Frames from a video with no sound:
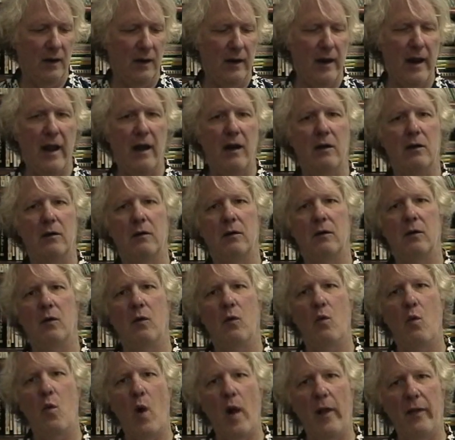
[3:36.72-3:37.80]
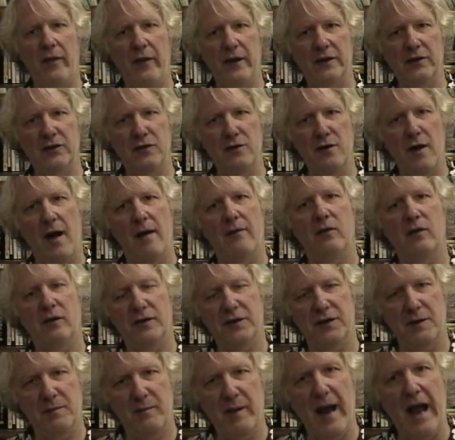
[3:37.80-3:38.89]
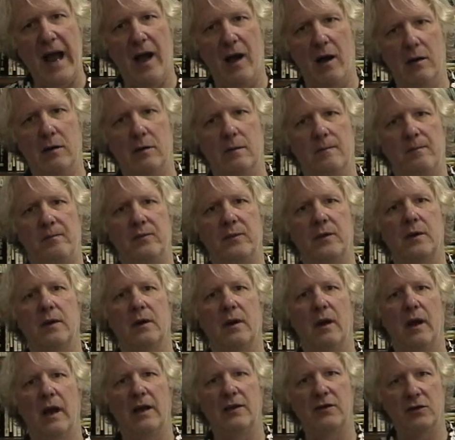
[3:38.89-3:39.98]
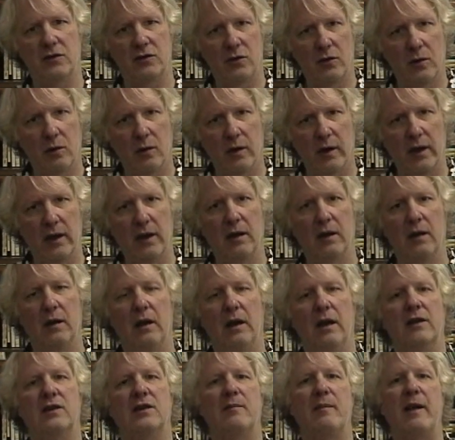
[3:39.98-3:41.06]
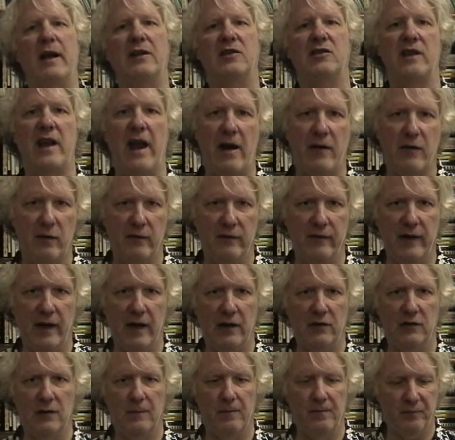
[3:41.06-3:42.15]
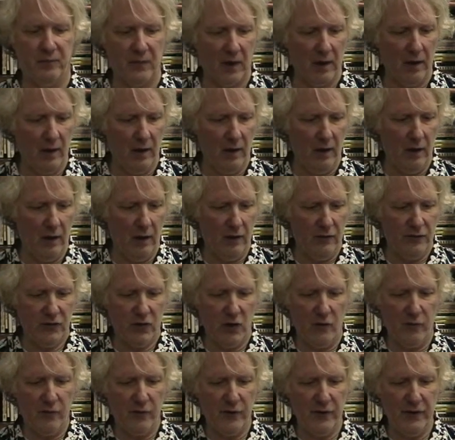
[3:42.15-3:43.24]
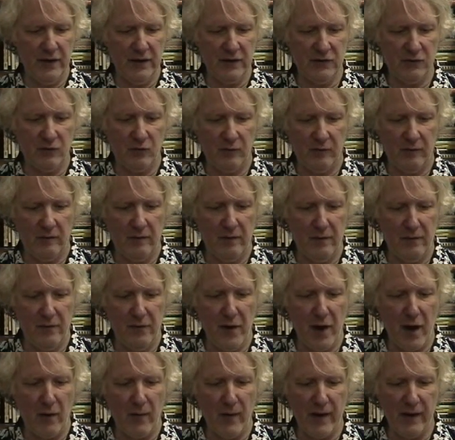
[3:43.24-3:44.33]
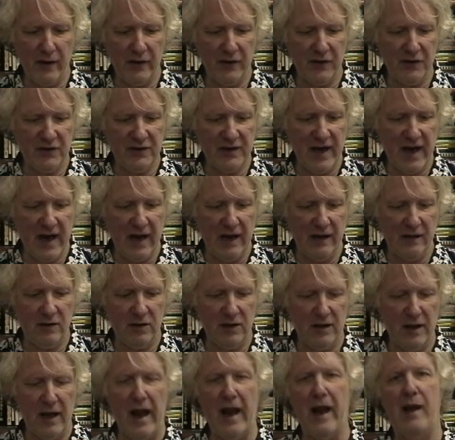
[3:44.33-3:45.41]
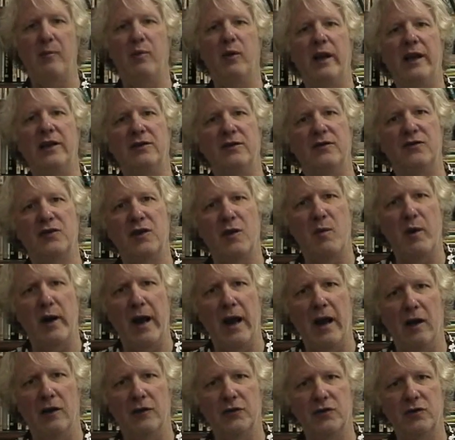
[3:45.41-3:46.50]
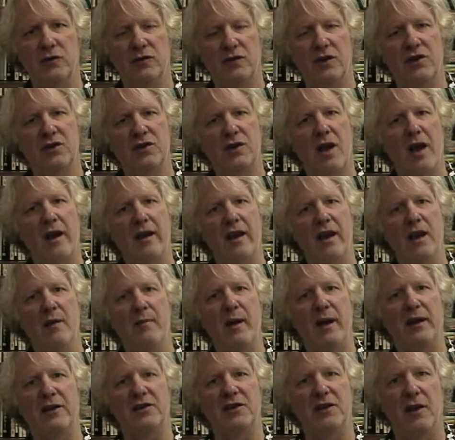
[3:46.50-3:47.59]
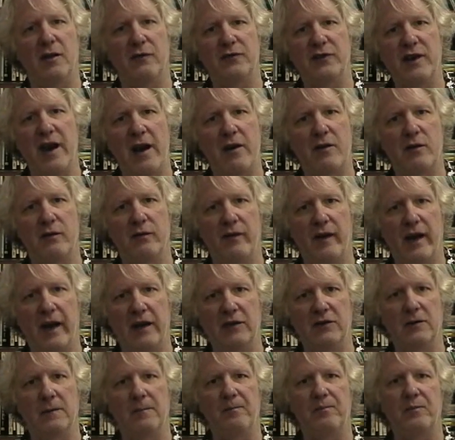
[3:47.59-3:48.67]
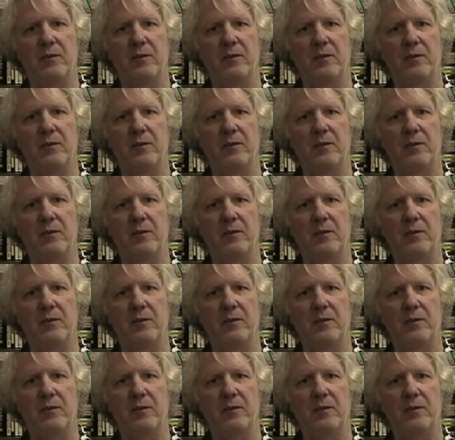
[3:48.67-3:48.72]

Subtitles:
Now, what this novel is about, as a story, is about sacrifice. So for this narrator to say, to die in place of someone else, she's talking about self-sacrifice.